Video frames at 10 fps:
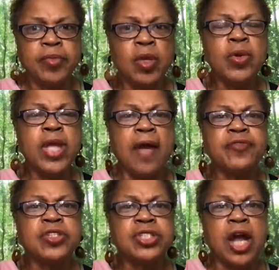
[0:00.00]
We
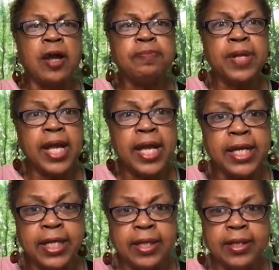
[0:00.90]
have to start
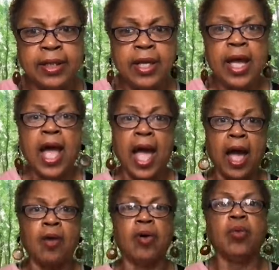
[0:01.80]
planning
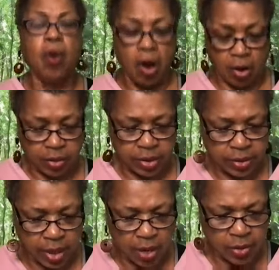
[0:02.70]
our walk,
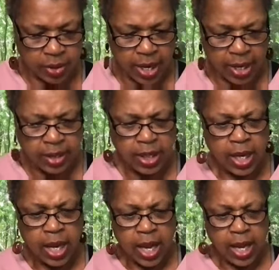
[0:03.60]
okay?
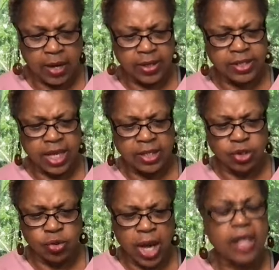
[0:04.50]
Here it says,
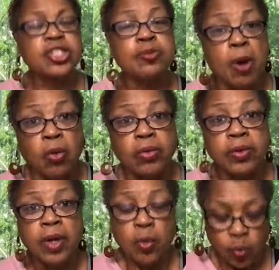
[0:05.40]
do not smoke.
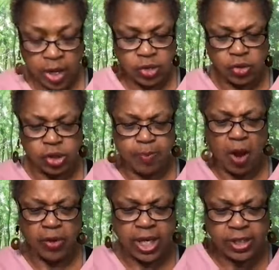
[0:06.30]
When you
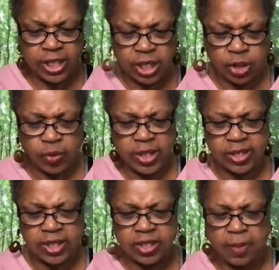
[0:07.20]
smoke, it
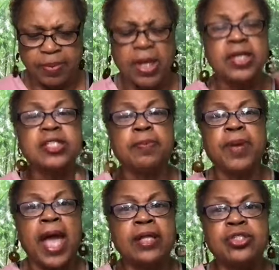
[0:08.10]
decreases the blood
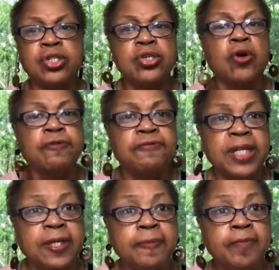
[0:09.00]
supply to your
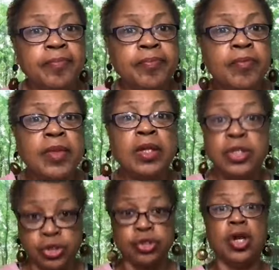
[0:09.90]
feet.
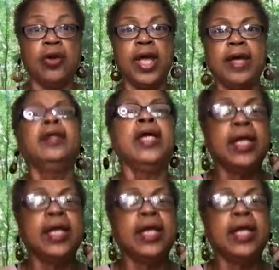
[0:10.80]
Did you know that?